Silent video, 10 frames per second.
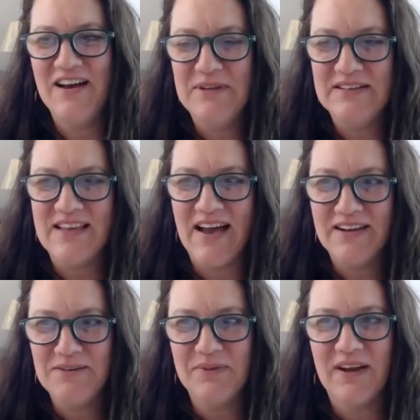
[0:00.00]
means
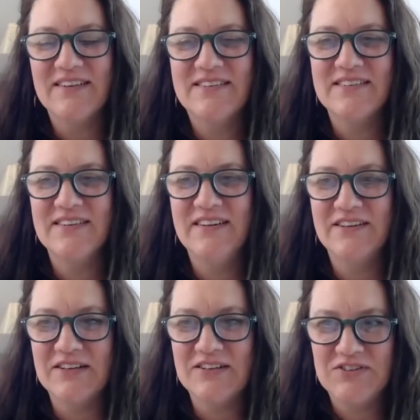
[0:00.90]
Adam got to hear
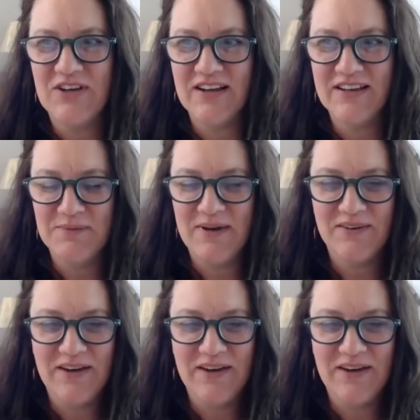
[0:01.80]
us talking about